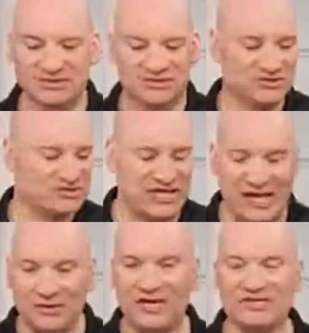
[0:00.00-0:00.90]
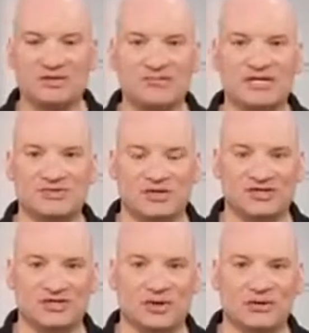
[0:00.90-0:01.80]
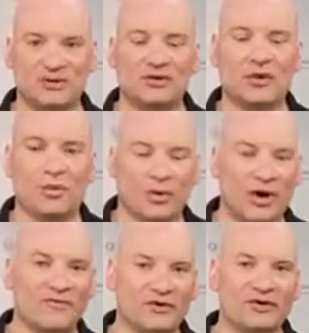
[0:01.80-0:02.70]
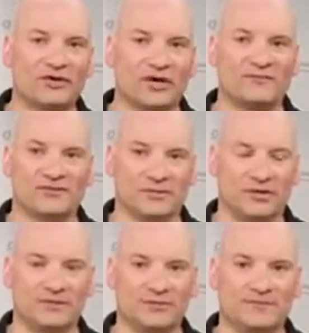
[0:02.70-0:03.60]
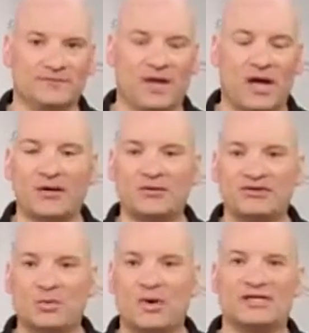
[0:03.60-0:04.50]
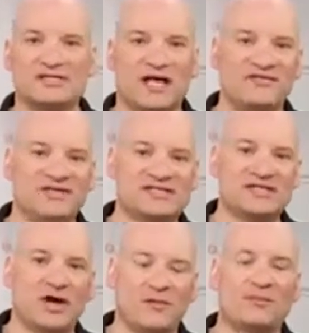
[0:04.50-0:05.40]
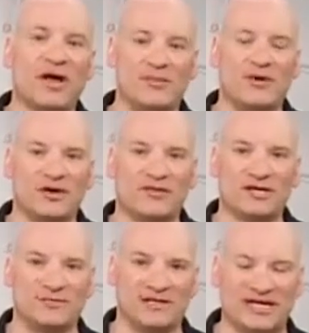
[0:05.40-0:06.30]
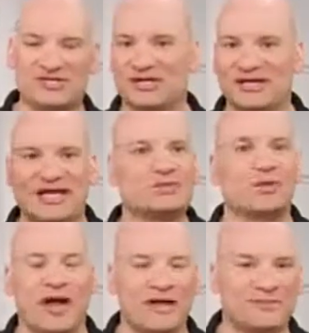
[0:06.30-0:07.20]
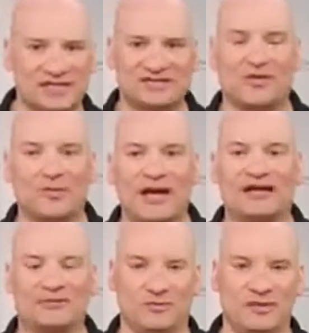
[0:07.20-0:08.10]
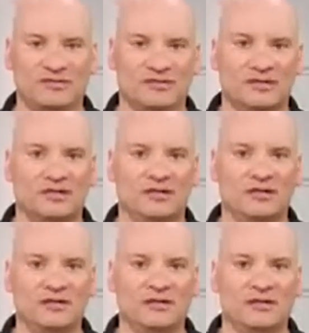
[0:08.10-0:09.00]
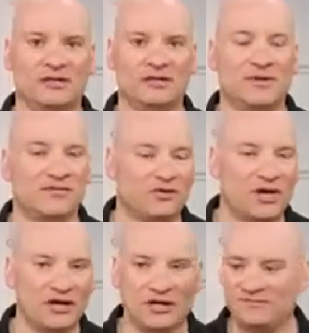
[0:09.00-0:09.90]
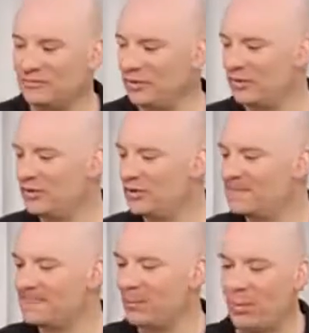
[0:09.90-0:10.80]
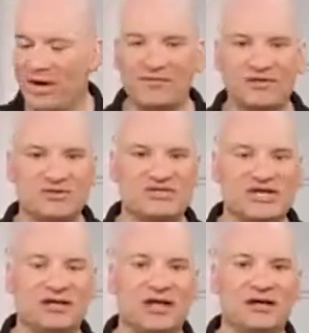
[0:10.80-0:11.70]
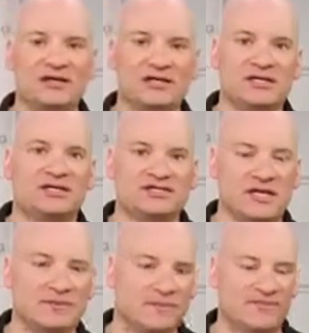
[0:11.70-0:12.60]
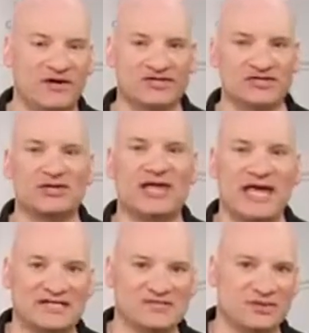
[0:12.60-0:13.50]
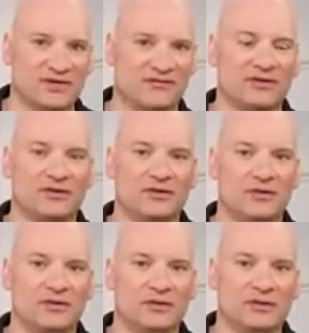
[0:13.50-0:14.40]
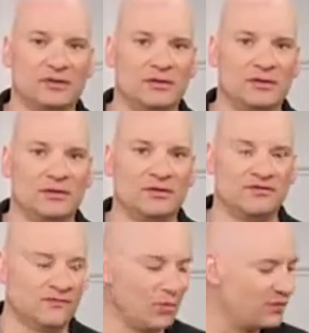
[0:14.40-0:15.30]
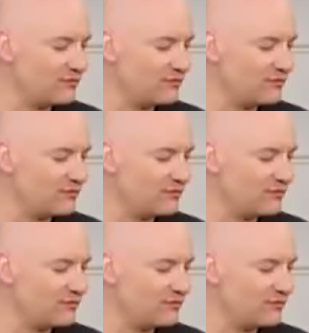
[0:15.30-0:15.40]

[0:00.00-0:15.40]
to standardize your mix ratio wherever you're comfortable. 100-to-1 is obviously our primary recommendation, and that's what I mix all my equipment. But if you're not comfortable, whatever you settle on, Saber Professional has you covered. For more